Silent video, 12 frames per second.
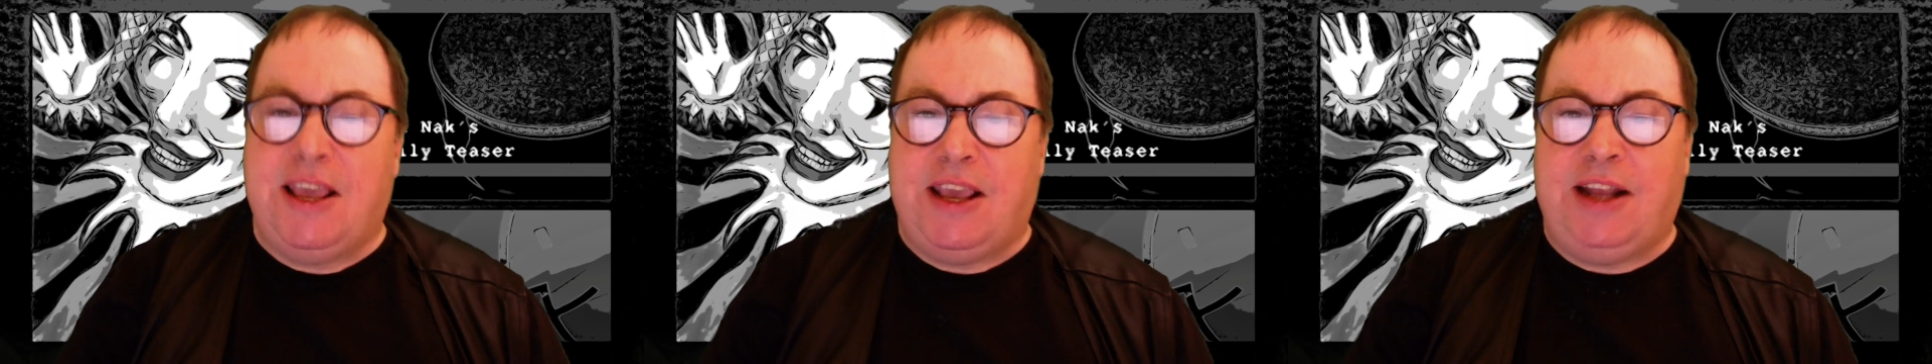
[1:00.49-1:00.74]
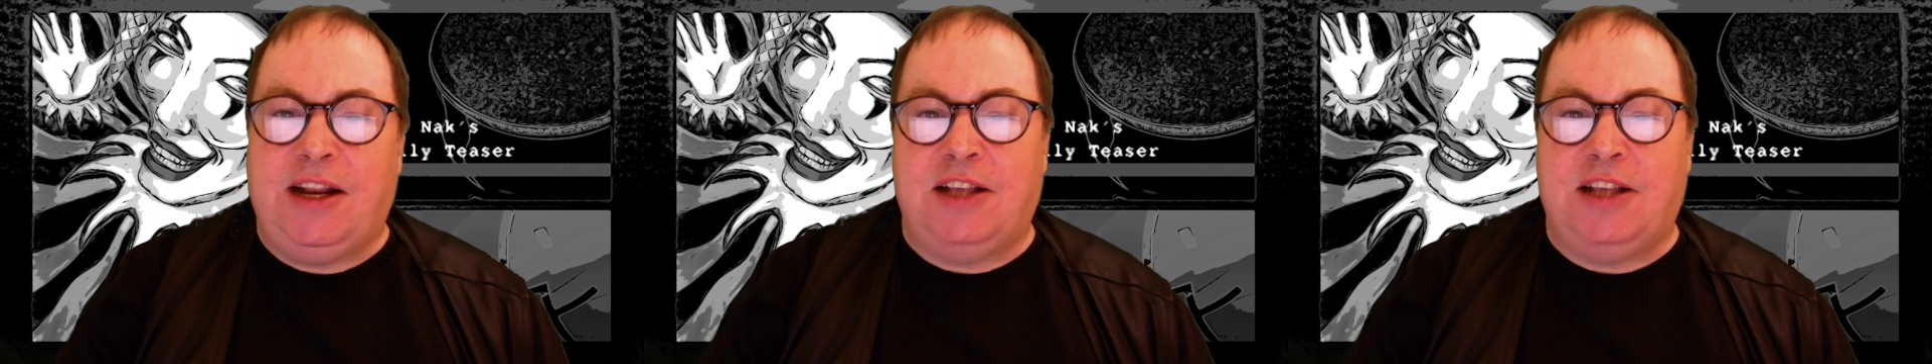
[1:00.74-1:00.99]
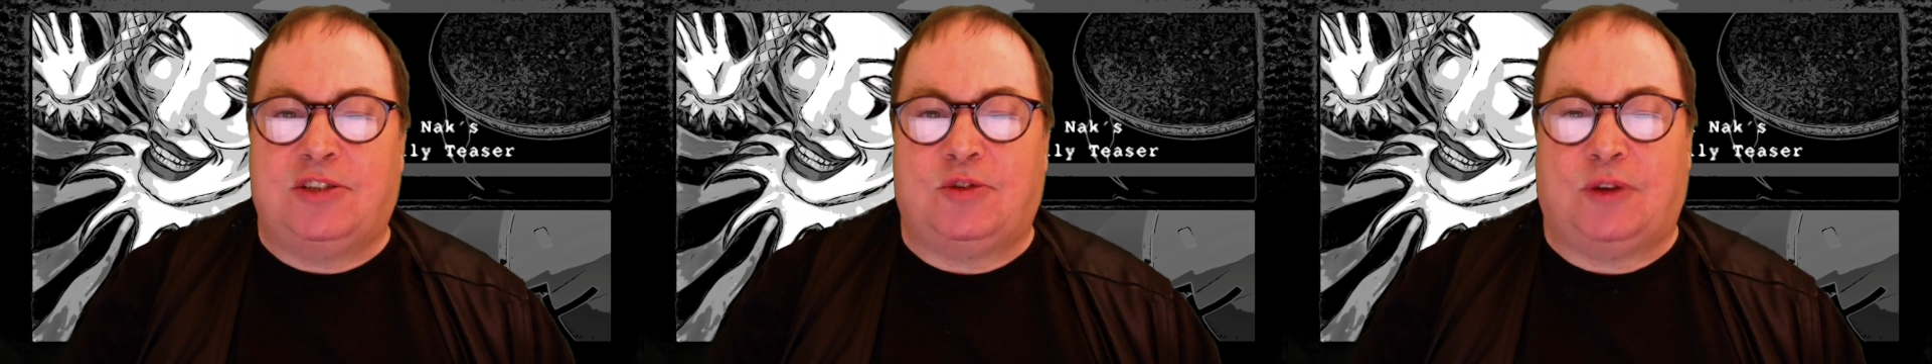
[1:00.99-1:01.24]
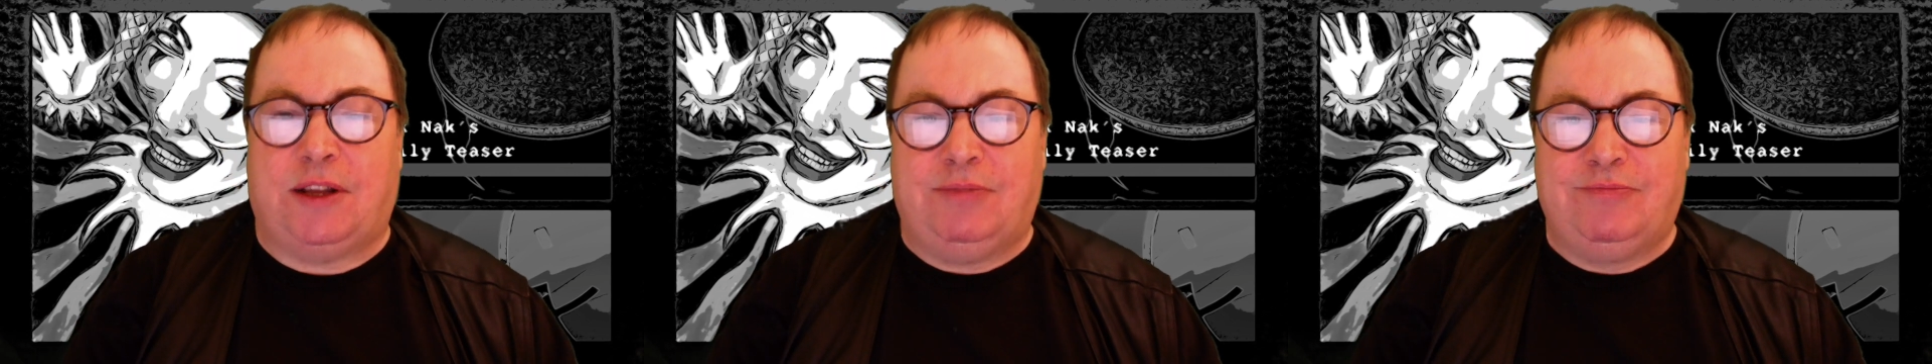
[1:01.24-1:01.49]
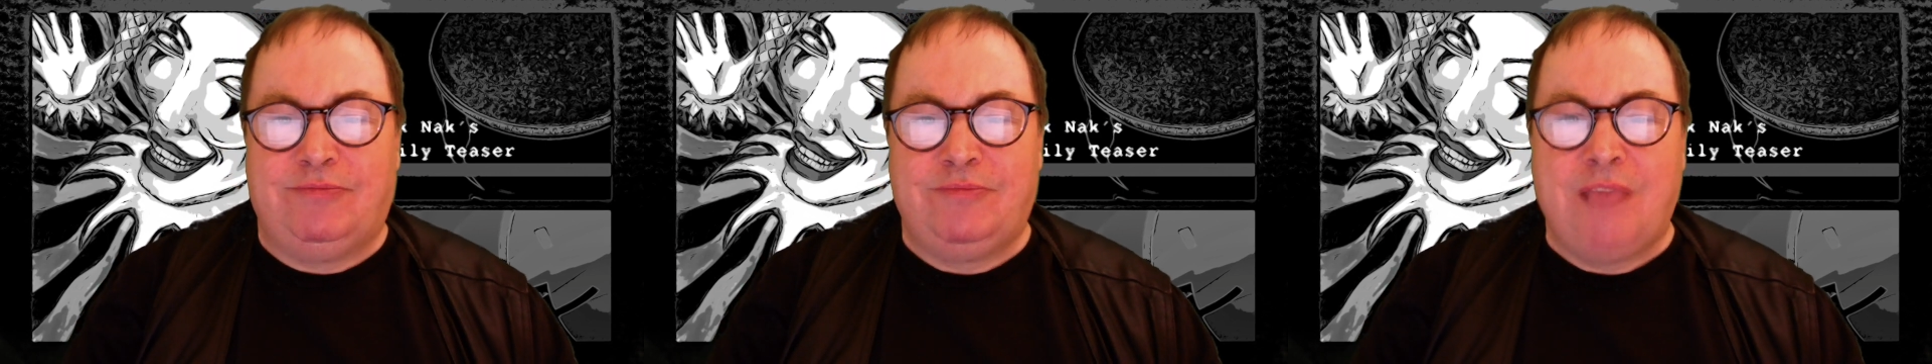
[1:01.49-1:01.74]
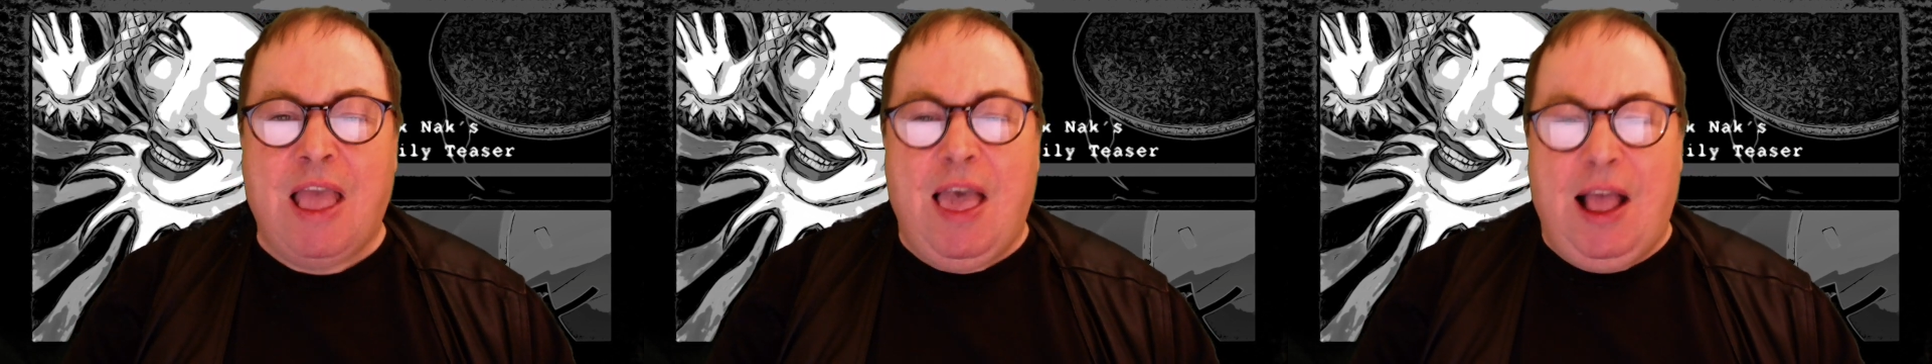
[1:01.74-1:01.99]
in history.
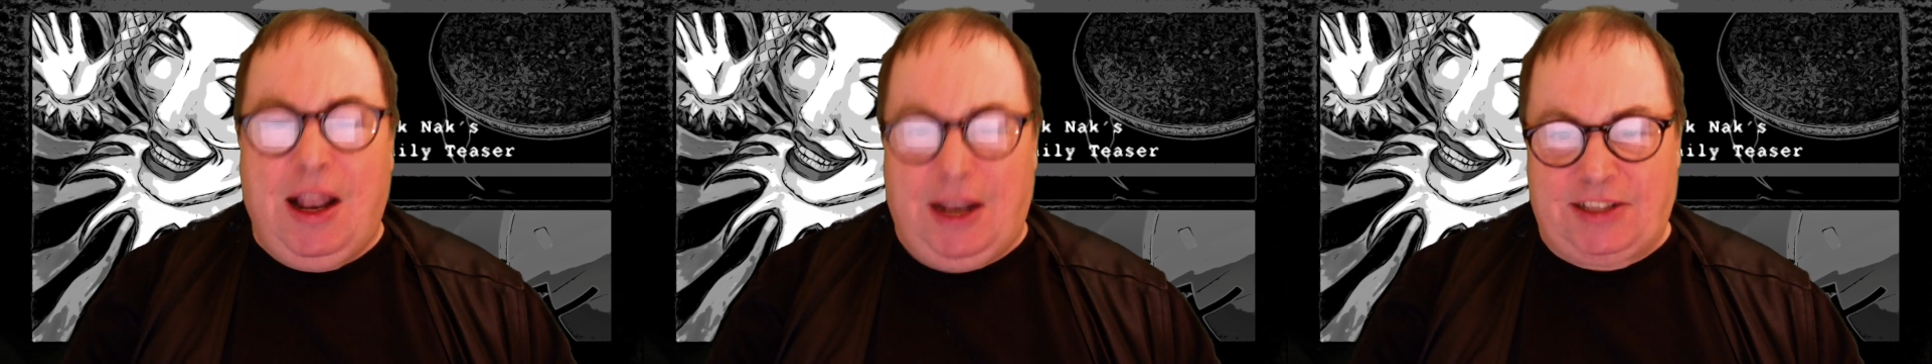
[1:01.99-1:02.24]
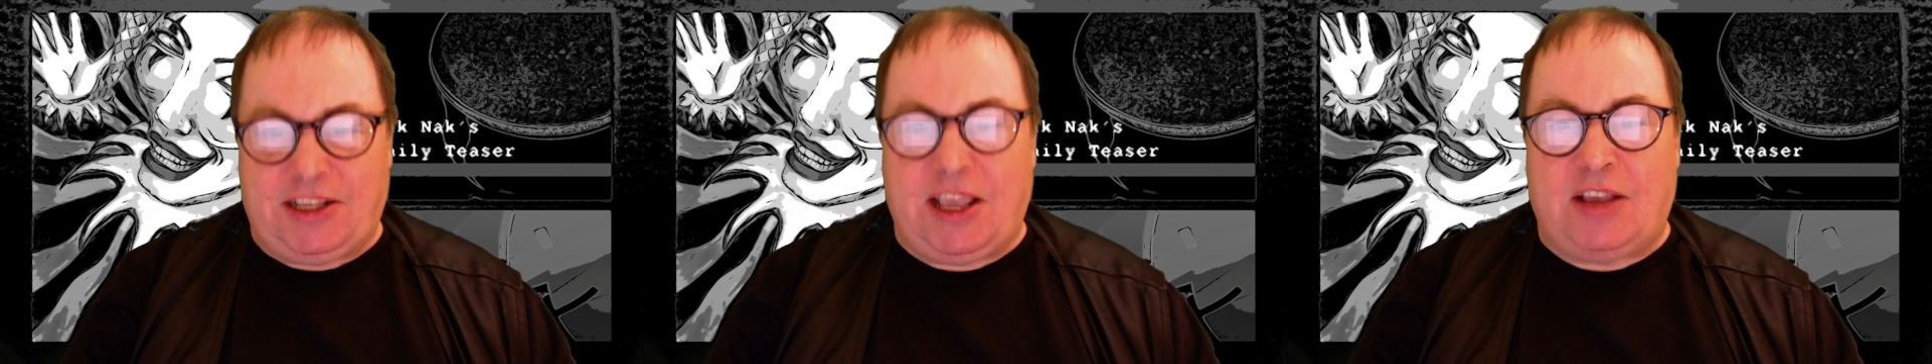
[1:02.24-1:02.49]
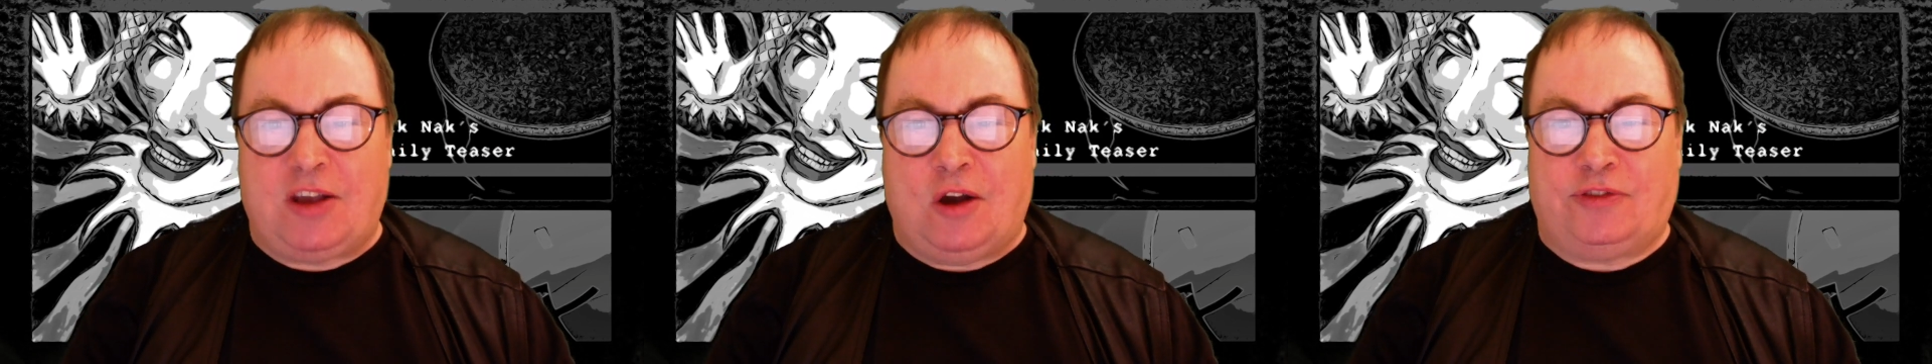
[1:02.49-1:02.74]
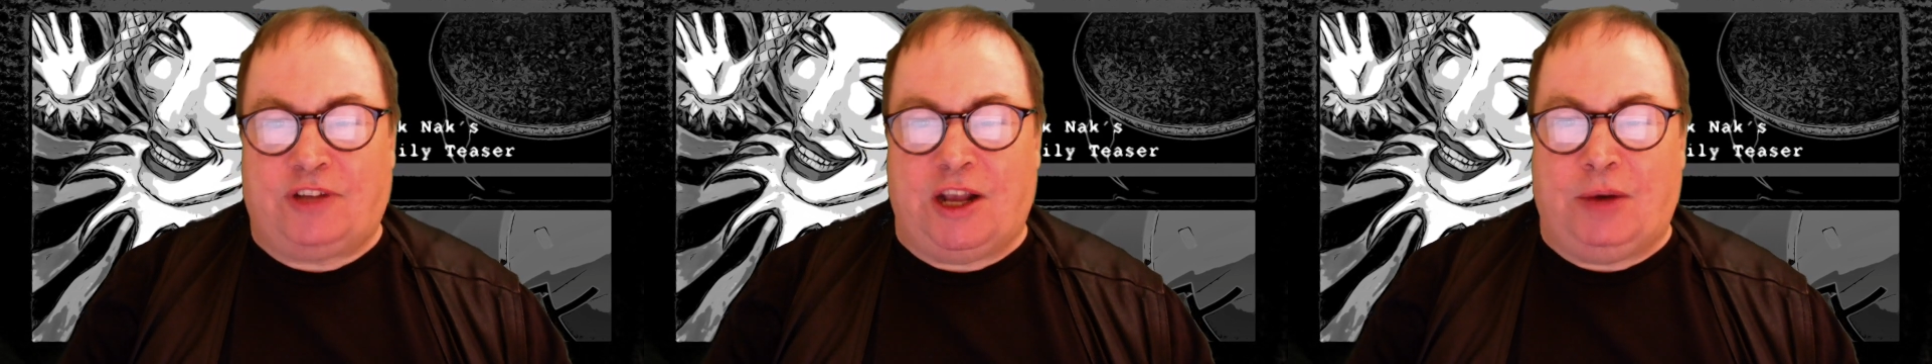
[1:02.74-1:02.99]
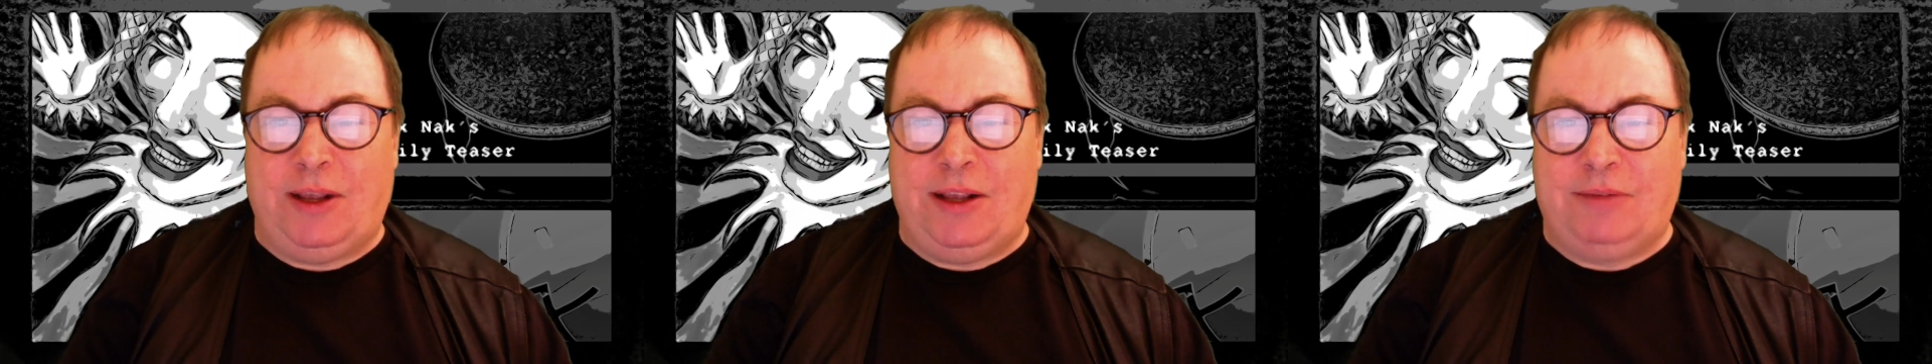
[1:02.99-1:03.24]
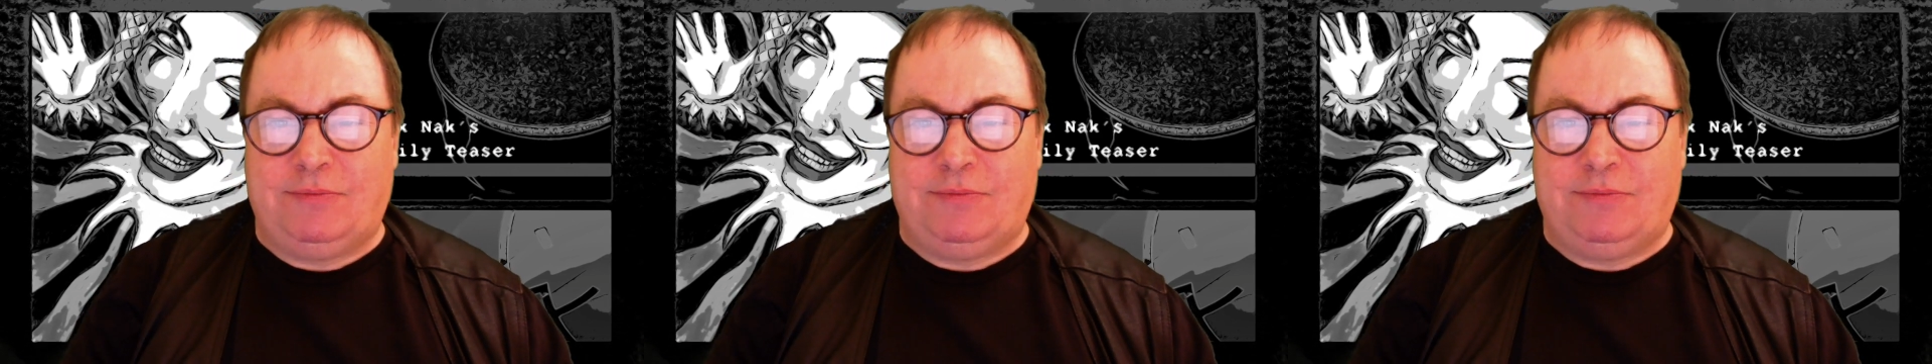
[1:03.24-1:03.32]
Let's kick off, shall we?